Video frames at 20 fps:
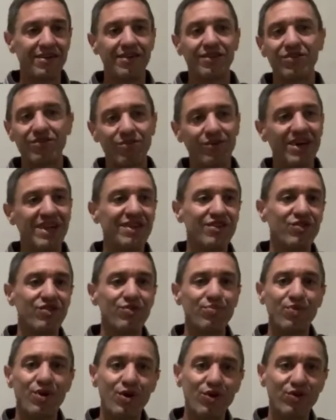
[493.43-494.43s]
trade is
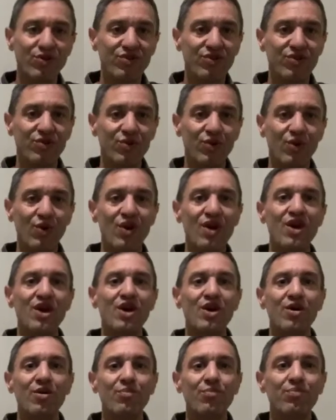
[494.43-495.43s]
supposed to
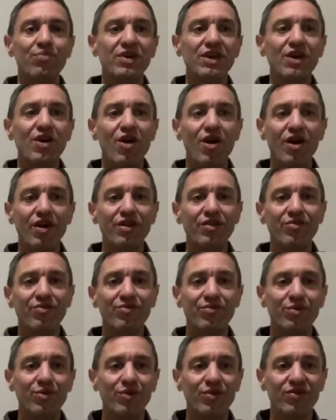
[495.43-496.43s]
be on
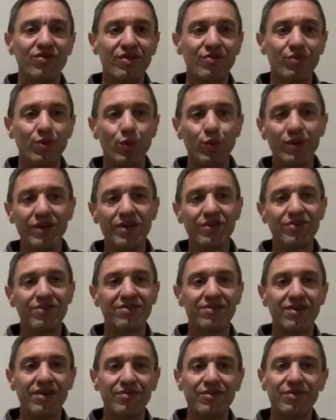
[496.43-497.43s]
for several weeks.
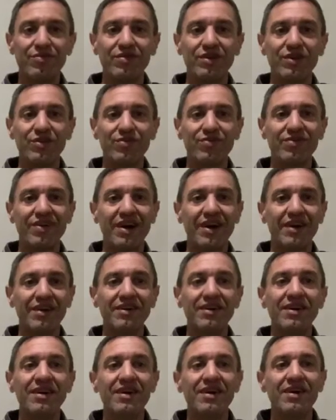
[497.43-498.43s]
Everything is fine.
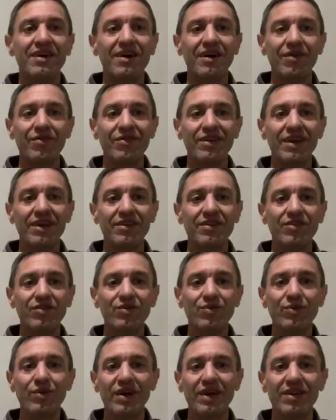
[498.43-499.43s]
We had a
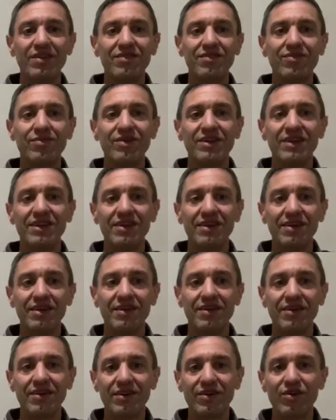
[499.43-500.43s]
new entry in
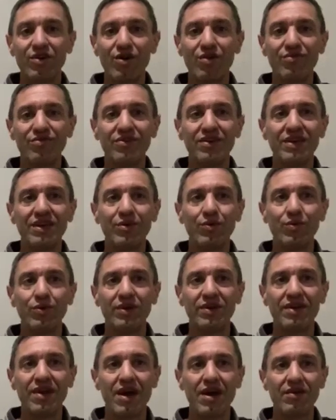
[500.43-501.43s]
coffee. We're
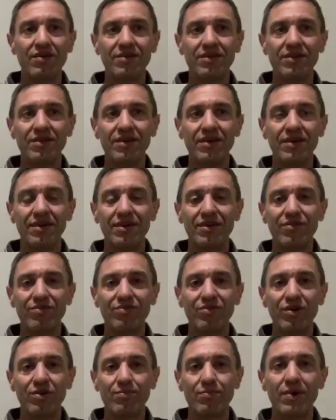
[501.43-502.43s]
down
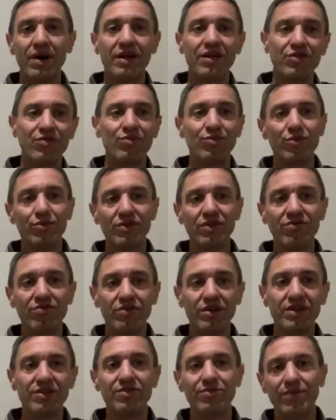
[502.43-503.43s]
from
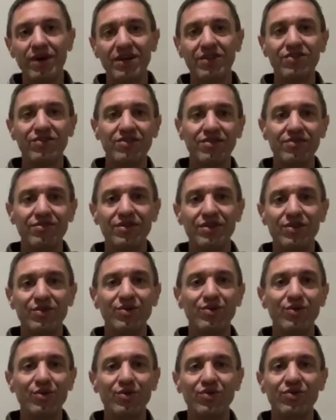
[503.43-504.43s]
-43 to
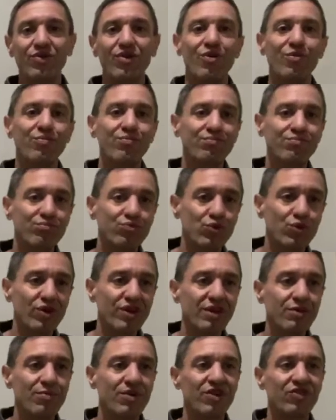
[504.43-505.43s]
-72, so pretty
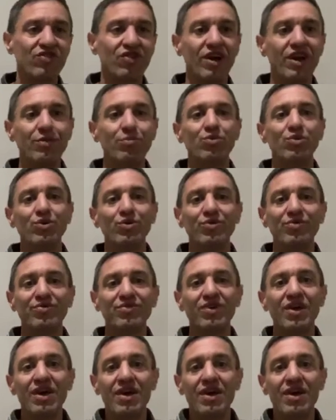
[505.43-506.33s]
much unmoved.